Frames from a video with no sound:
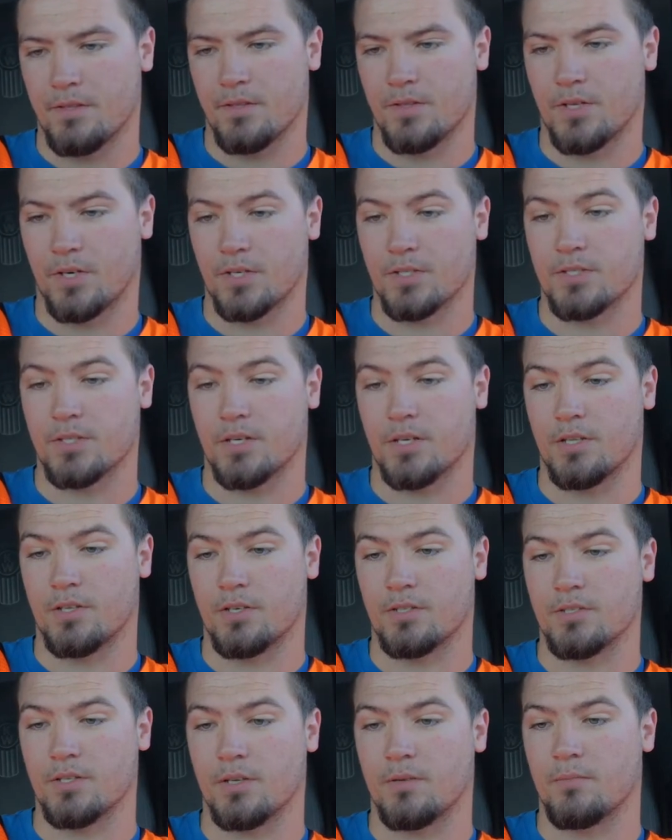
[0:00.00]
there's a
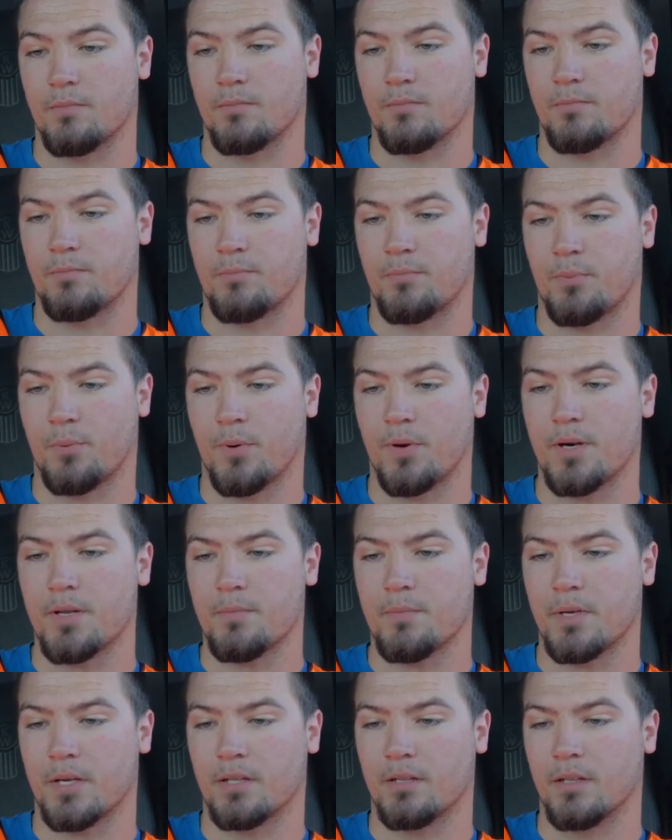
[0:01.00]
there's a pretty
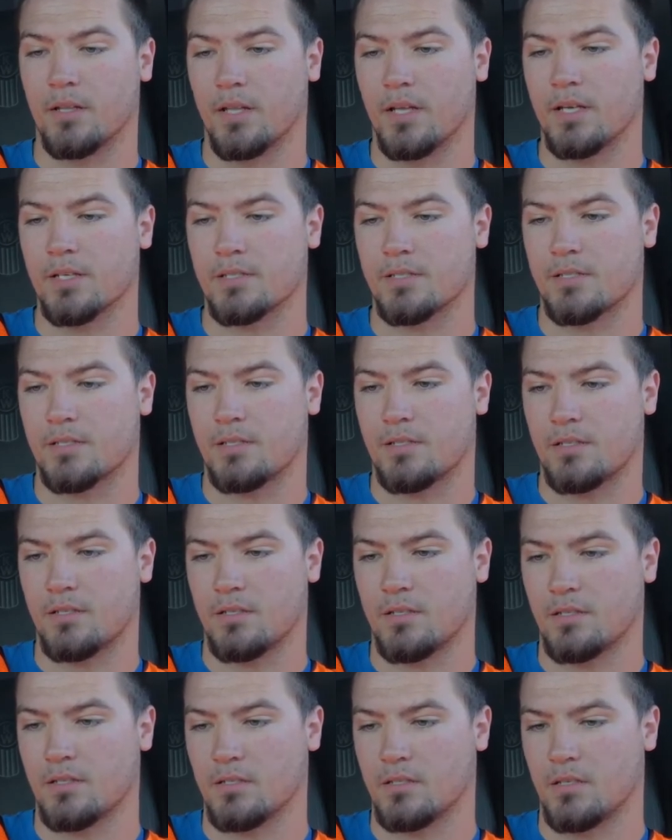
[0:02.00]
big list
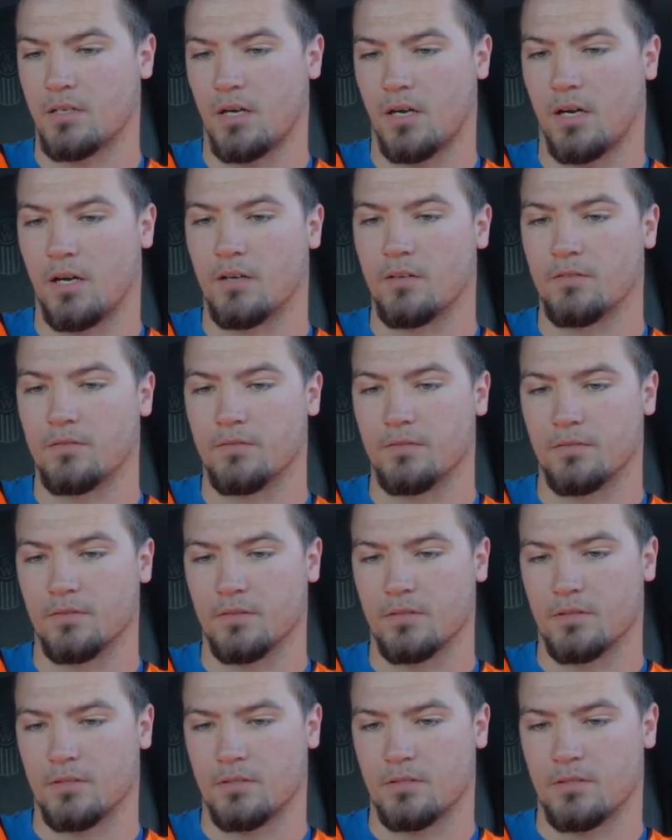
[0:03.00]
of
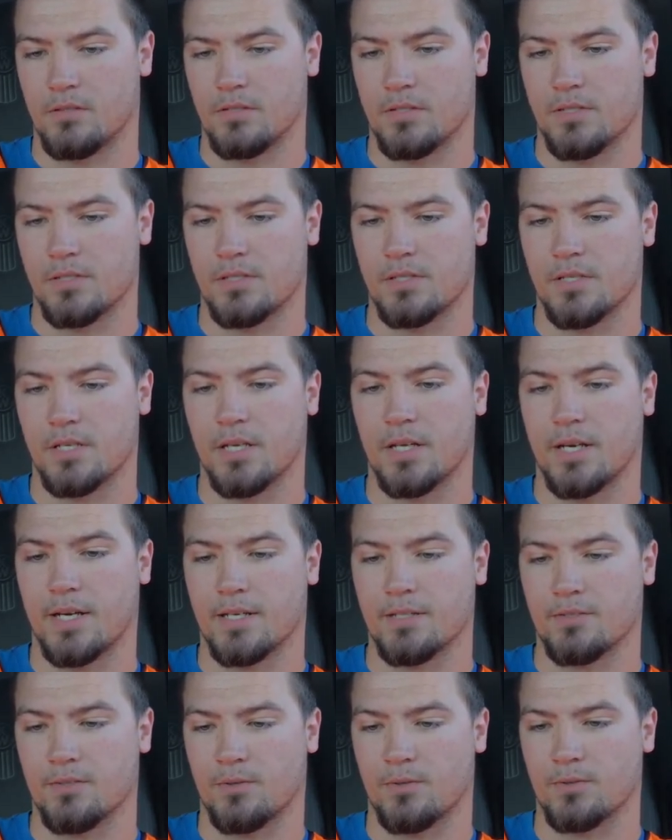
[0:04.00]

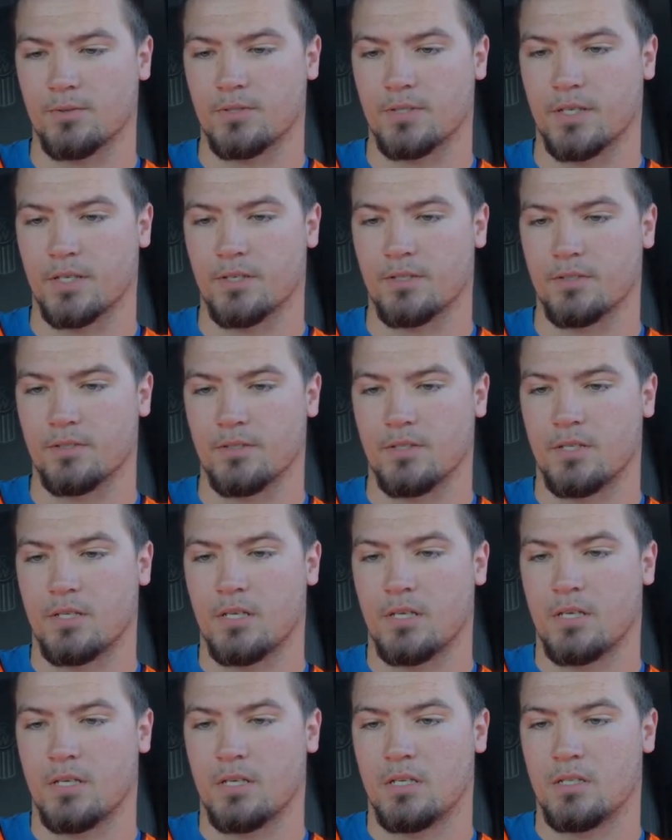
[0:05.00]
C&S wholesale
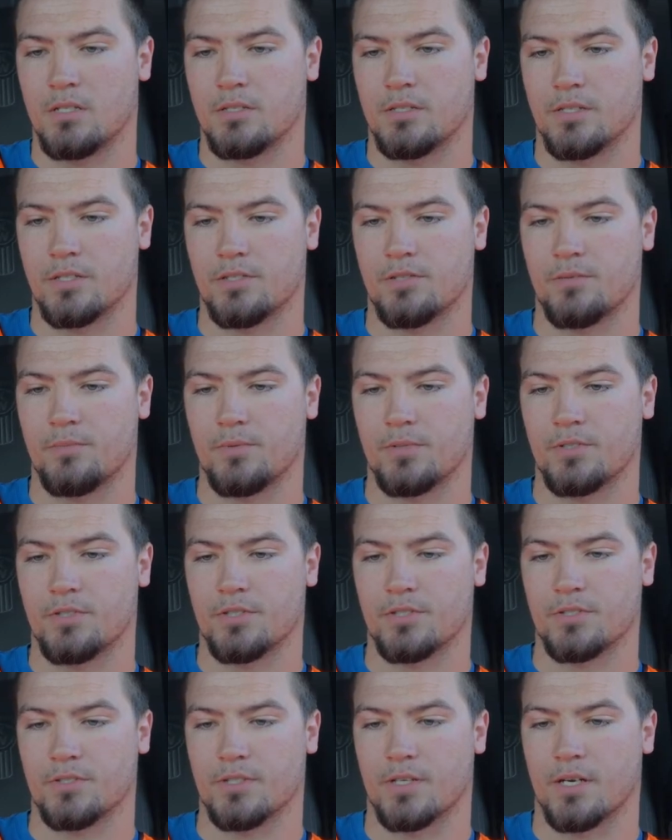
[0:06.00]

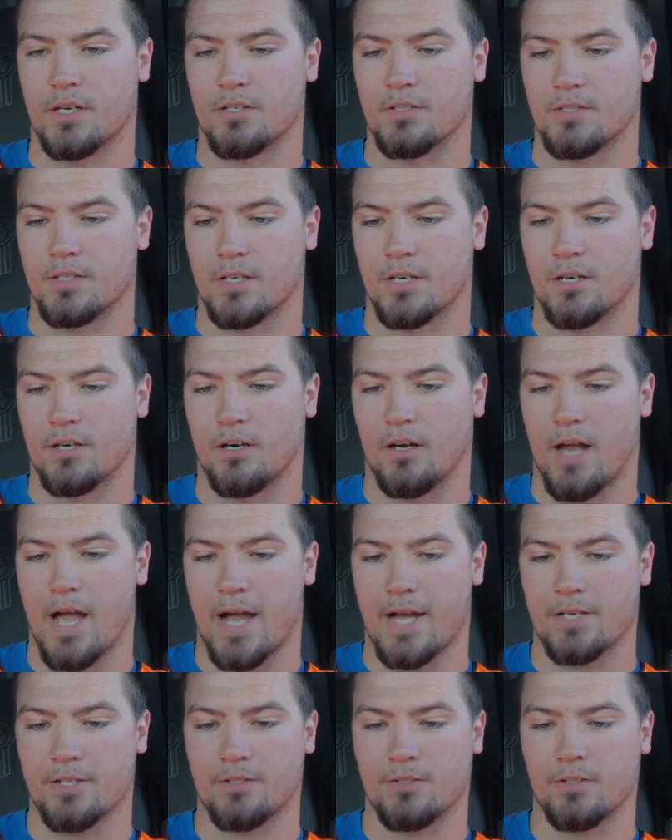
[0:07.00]
distribution centers that are
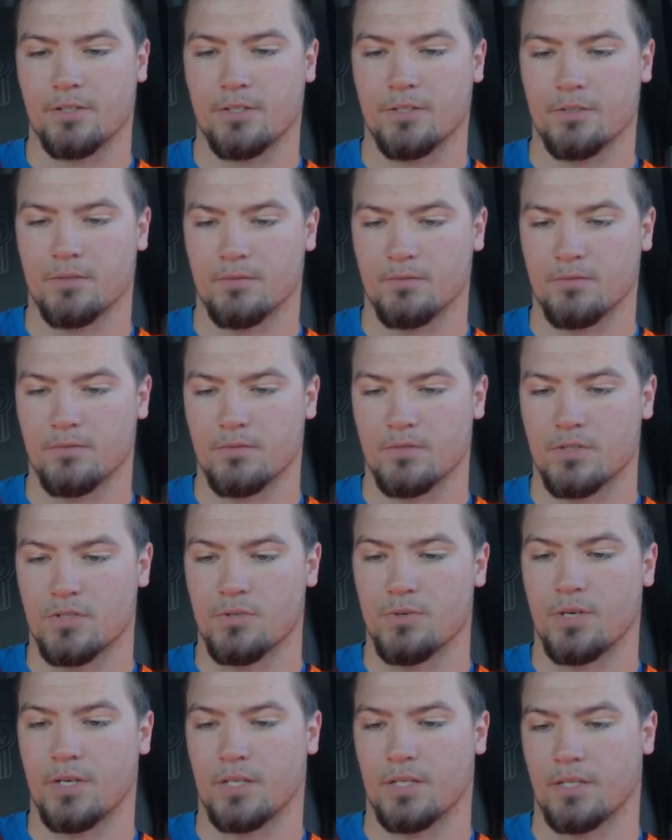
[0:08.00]
actually
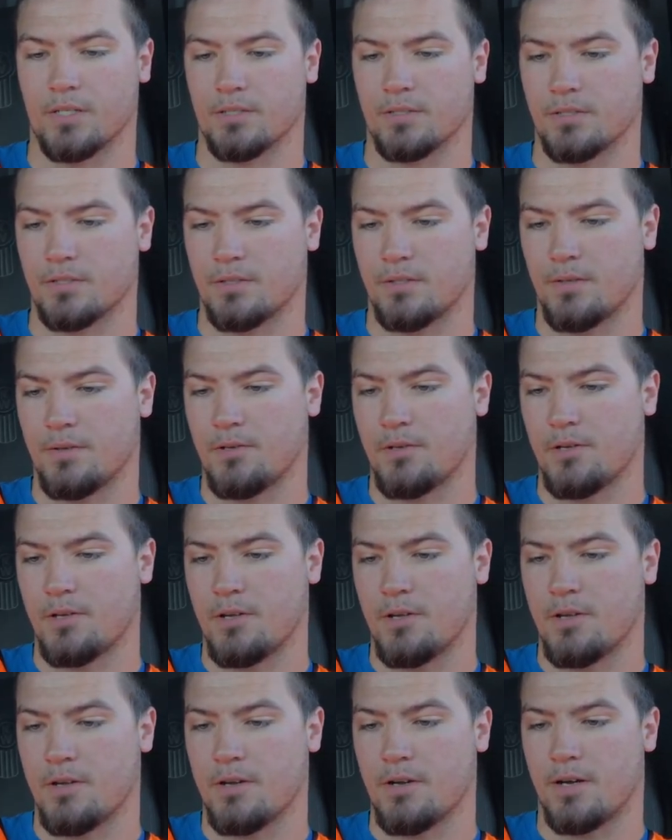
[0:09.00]
doing this.
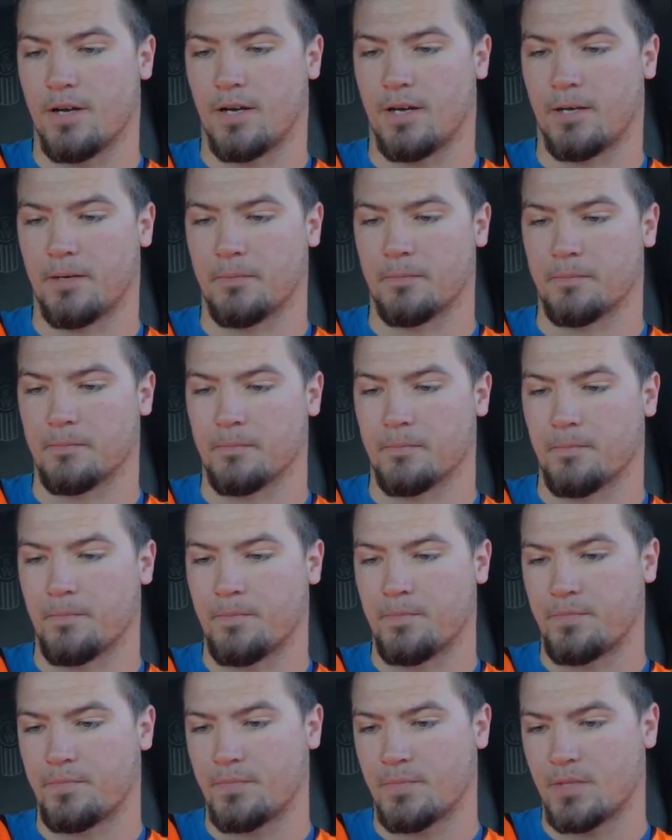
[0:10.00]
Um,
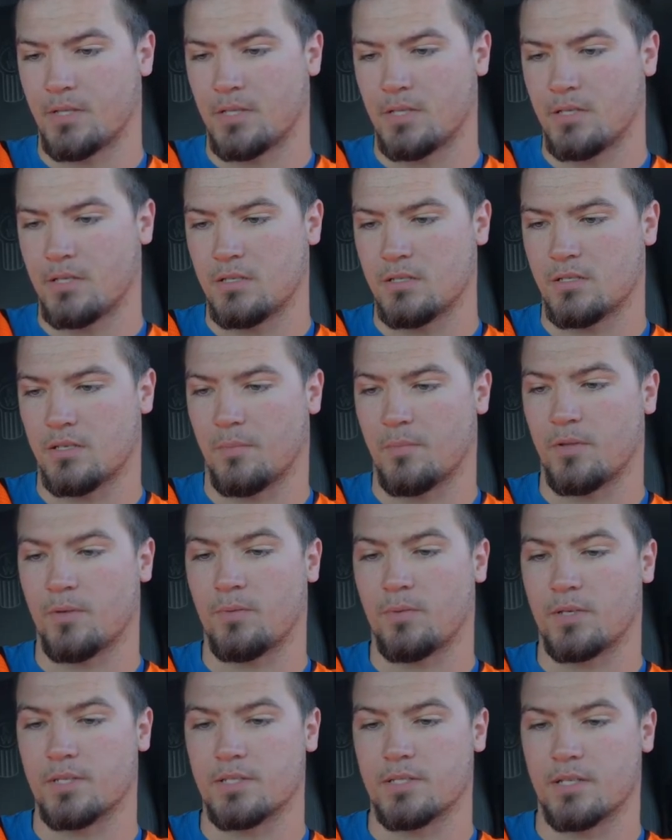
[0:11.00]
some of the
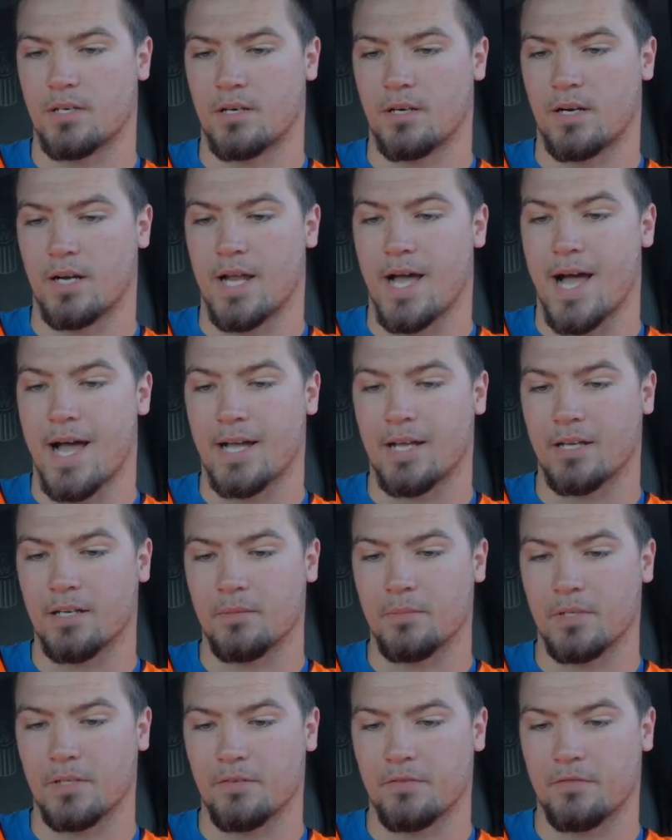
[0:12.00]
ones that are not going
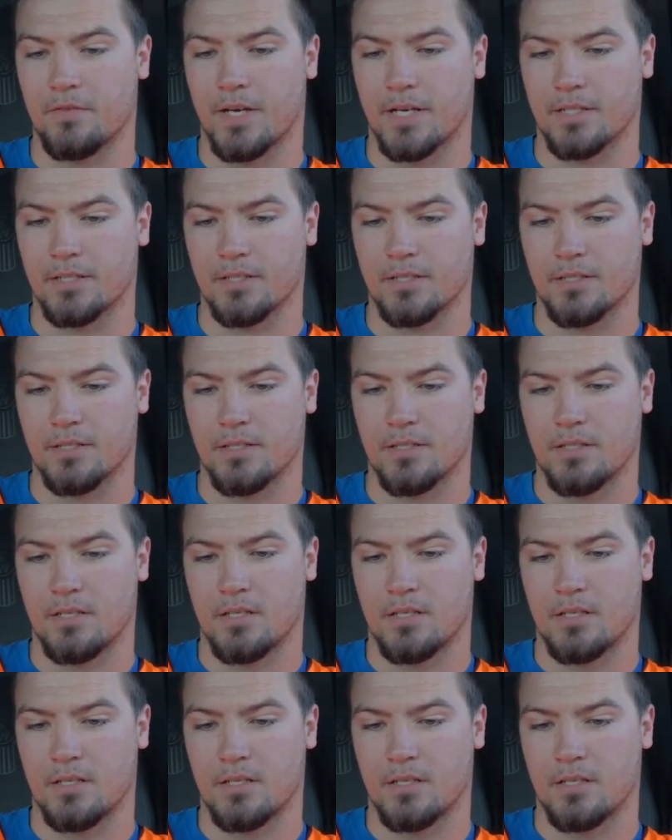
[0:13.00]
to be affected